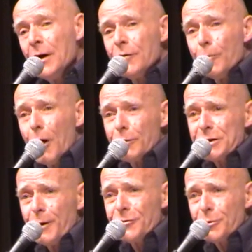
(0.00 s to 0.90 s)
from all
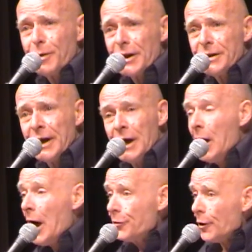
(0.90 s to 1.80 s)
responsibility
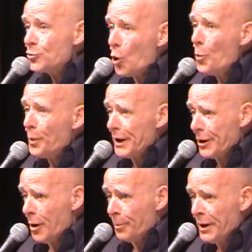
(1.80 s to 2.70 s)
and thus opening
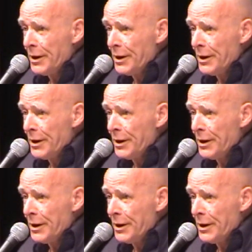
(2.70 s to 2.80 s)
up